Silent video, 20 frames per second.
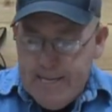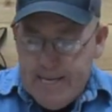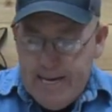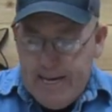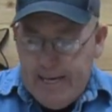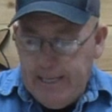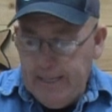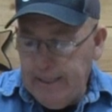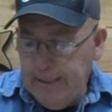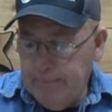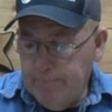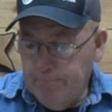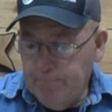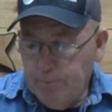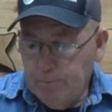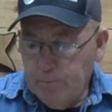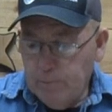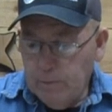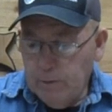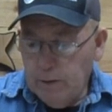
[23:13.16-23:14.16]
Um,
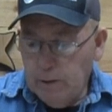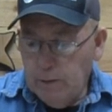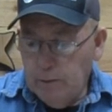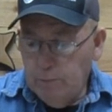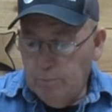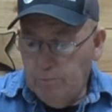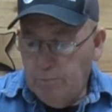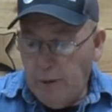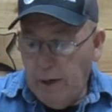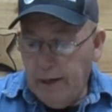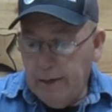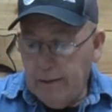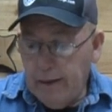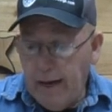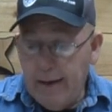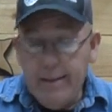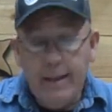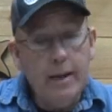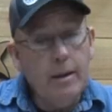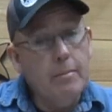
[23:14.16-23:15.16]
but
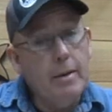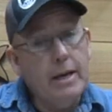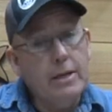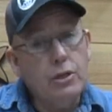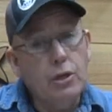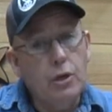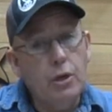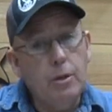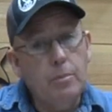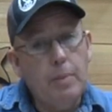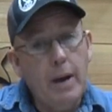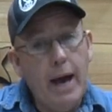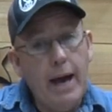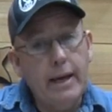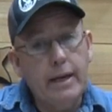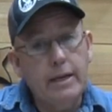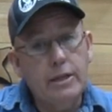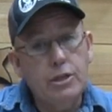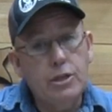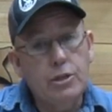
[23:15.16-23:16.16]
I think it makes a good
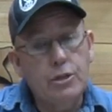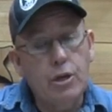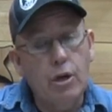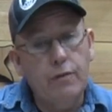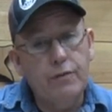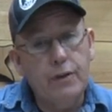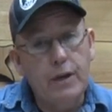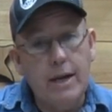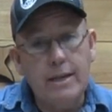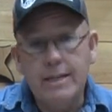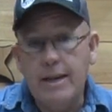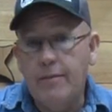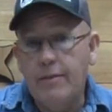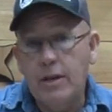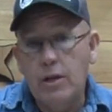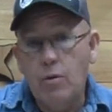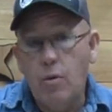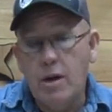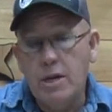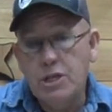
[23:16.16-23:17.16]
package. So if you guys have
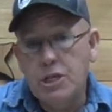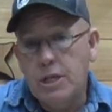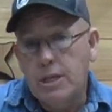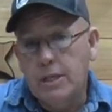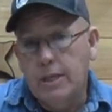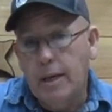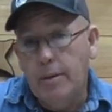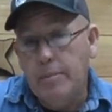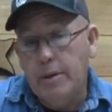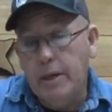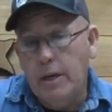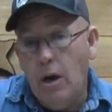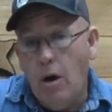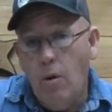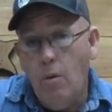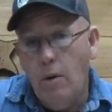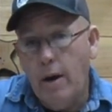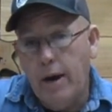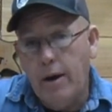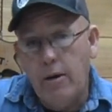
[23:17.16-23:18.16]
any questions, let me
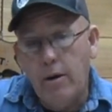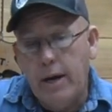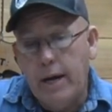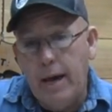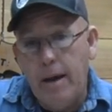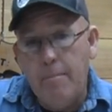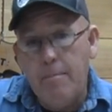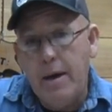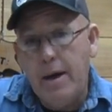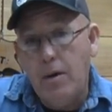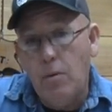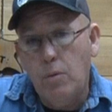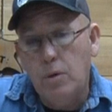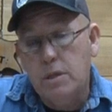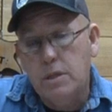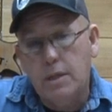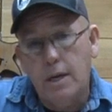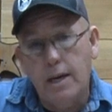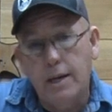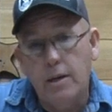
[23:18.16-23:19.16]
know. Eric at make a
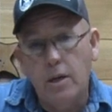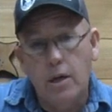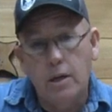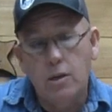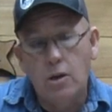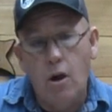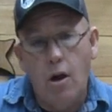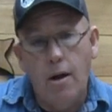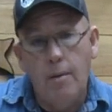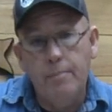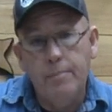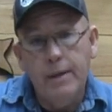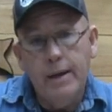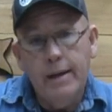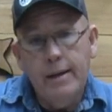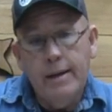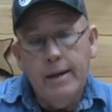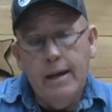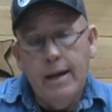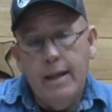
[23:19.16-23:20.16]
wood sign dot com.
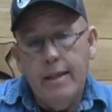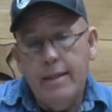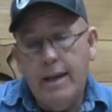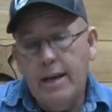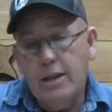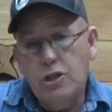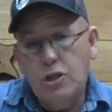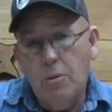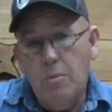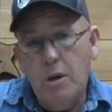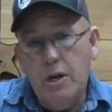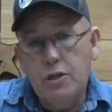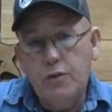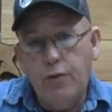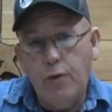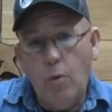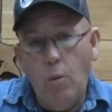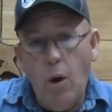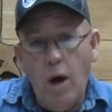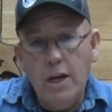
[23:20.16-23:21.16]
Thanks so much
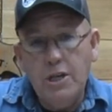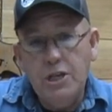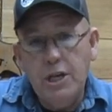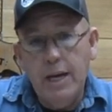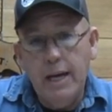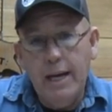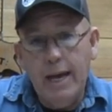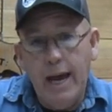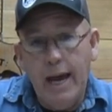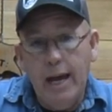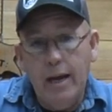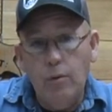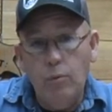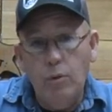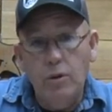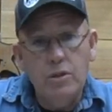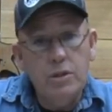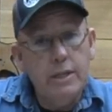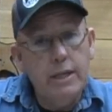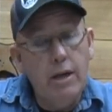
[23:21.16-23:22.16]
for watching, and
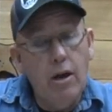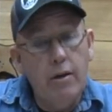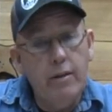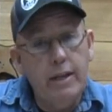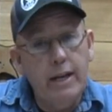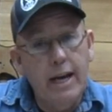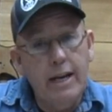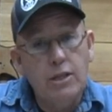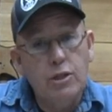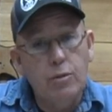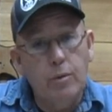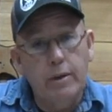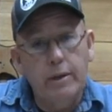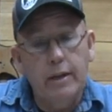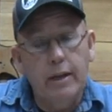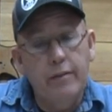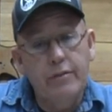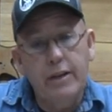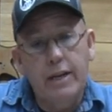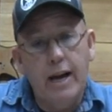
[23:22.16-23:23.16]
we'll see you on the next one.
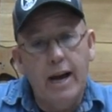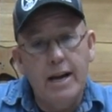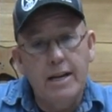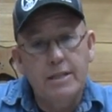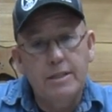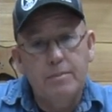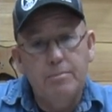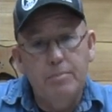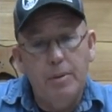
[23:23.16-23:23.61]
Love you guys.